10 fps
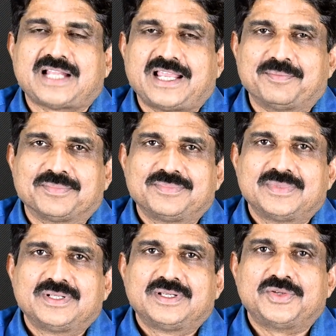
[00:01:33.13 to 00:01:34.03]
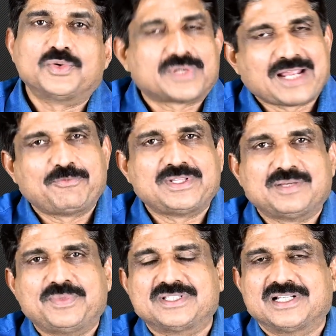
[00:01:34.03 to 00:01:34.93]
time you trap with
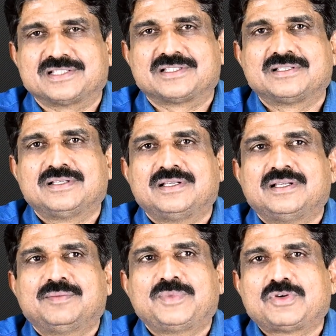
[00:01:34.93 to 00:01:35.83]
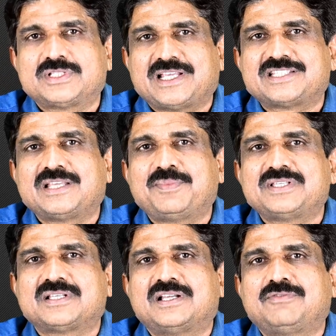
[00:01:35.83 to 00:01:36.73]
the business, because
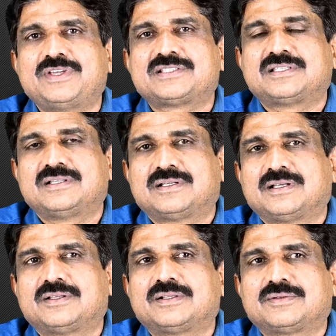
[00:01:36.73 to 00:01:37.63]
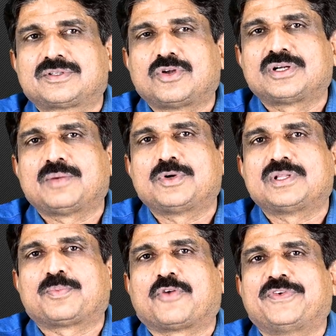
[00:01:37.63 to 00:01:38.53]
SMEs always thought about
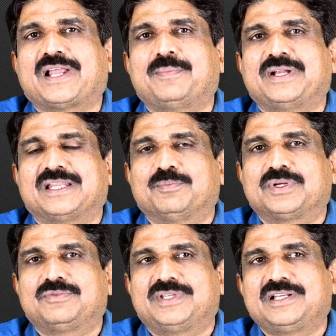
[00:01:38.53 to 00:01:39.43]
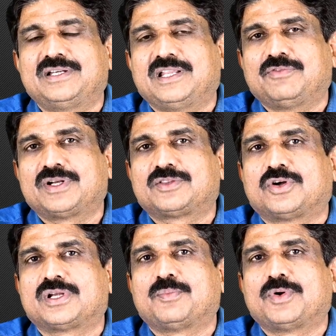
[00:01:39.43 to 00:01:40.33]
the profitability, but they never
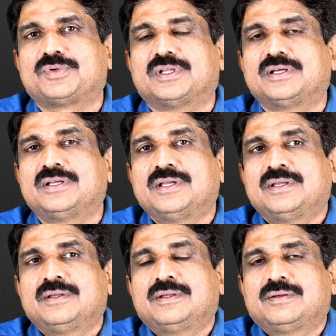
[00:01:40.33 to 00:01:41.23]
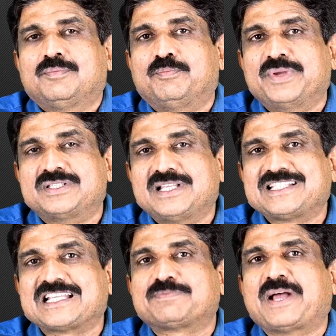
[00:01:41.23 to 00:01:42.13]
thought about the
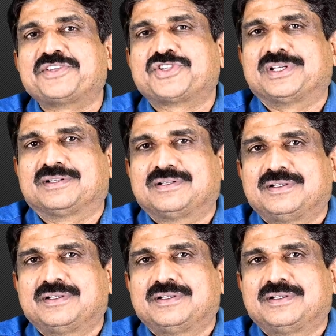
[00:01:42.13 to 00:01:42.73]
business expansion.